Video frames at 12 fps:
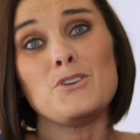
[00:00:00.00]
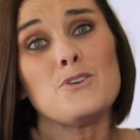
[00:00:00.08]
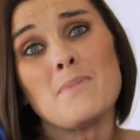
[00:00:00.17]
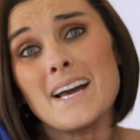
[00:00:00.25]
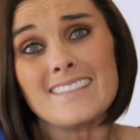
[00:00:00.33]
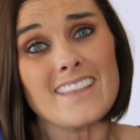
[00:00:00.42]
you
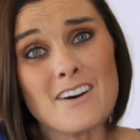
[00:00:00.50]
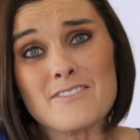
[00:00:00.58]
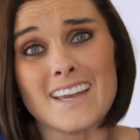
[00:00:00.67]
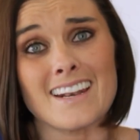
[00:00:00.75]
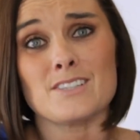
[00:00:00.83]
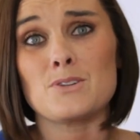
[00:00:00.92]
might love
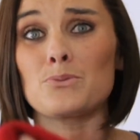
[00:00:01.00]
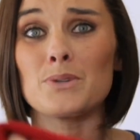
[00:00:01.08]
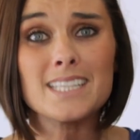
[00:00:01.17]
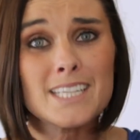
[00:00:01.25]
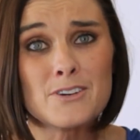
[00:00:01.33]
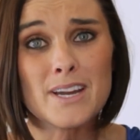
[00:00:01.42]
it. It's a
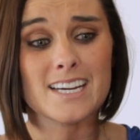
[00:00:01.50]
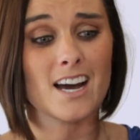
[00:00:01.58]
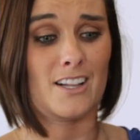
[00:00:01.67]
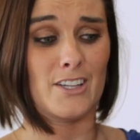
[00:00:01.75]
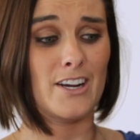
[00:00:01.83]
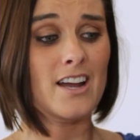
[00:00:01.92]
really great
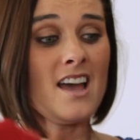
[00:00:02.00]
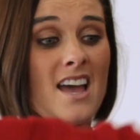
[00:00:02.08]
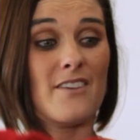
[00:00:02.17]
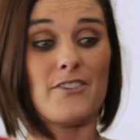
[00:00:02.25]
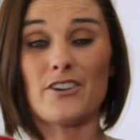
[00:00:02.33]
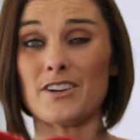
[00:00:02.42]
color.
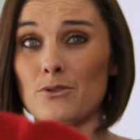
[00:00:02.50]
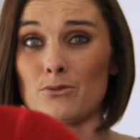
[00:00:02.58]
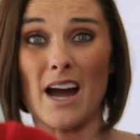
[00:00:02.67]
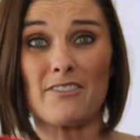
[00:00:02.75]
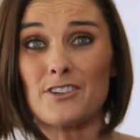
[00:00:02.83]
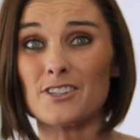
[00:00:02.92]
If you're into
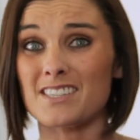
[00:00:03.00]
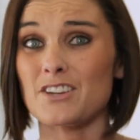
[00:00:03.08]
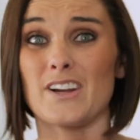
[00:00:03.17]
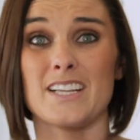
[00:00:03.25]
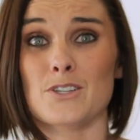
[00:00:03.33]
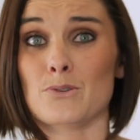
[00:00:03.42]
ruffles and
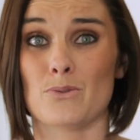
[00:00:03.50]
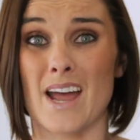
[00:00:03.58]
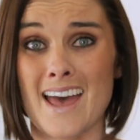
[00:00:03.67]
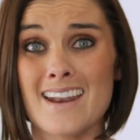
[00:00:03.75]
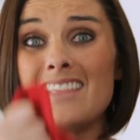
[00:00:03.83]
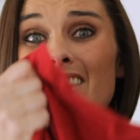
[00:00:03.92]
you're into
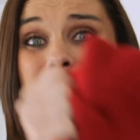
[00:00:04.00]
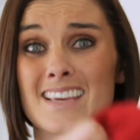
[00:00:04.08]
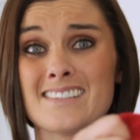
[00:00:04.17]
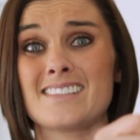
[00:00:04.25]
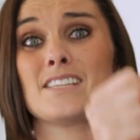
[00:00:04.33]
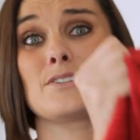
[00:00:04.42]
red,
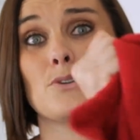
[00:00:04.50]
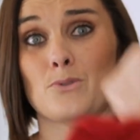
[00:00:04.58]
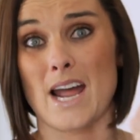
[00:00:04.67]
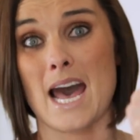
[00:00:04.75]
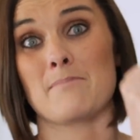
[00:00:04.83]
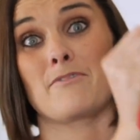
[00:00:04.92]
this is the
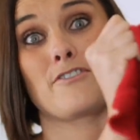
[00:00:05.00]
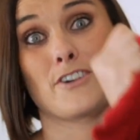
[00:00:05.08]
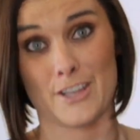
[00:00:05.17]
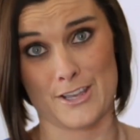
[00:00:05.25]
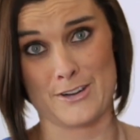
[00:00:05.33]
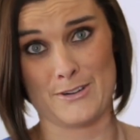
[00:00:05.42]
wrap for
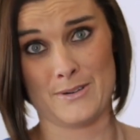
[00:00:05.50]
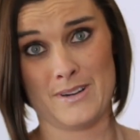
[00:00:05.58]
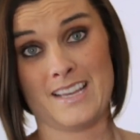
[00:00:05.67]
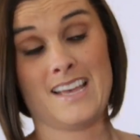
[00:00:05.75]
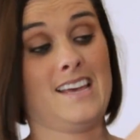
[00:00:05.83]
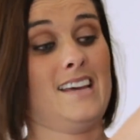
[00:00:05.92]
you.
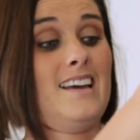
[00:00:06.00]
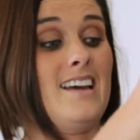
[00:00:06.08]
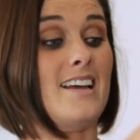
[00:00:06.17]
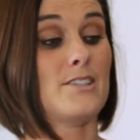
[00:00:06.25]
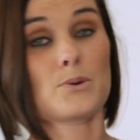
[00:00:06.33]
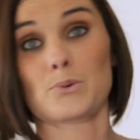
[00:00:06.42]

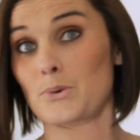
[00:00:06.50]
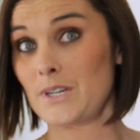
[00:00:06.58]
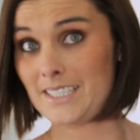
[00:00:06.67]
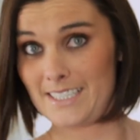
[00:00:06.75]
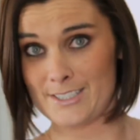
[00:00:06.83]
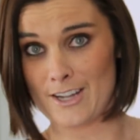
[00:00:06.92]
It's a
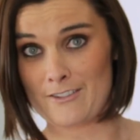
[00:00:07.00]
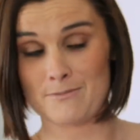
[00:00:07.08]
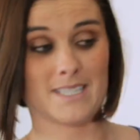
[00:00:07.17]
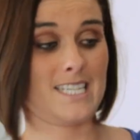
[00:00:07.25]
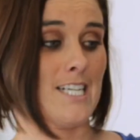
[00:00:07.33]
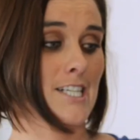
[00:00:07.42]
really soft
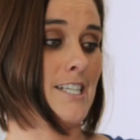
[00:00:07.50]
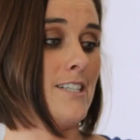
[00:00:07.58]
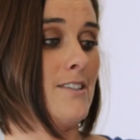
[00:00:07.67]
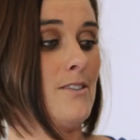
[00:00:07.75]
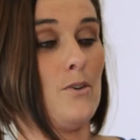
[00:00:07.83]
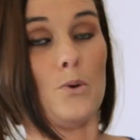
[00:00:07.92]
material,